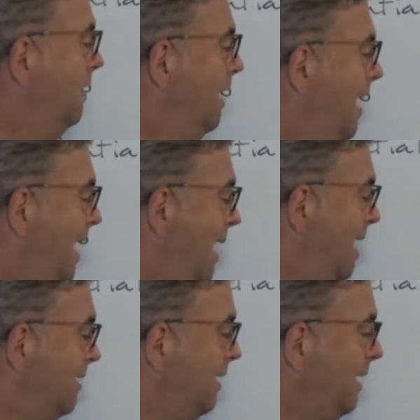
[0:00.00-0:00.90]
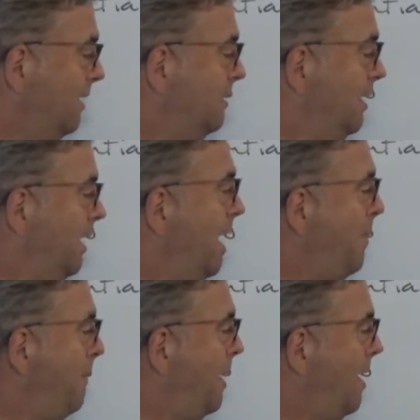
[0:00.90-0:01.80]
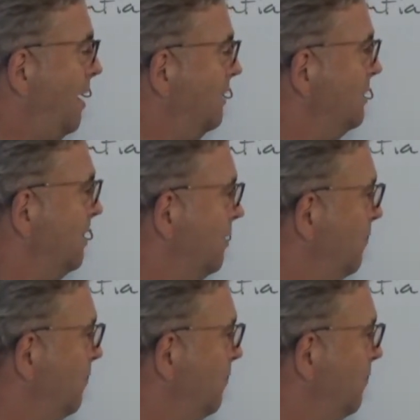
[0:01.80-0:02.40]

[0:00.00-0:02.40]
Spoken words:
and it did a positive